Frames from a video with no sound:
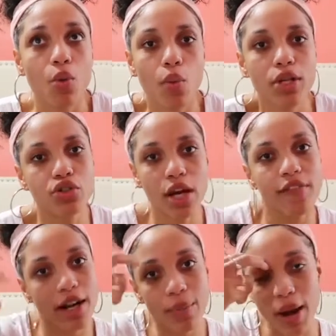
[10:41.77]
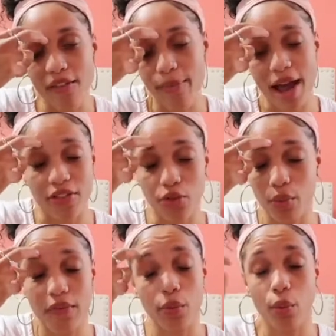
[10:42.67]
one, try to find a private bathroom
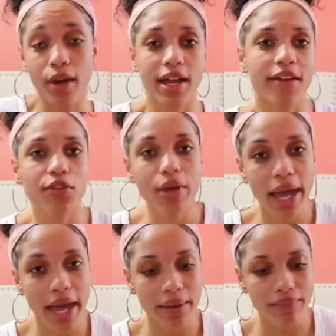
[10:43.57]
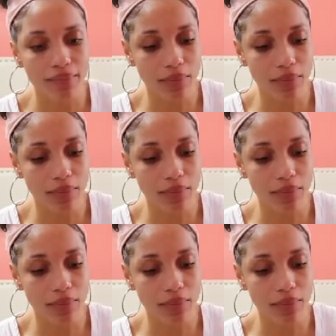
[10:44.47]
wherever you work. If you can't,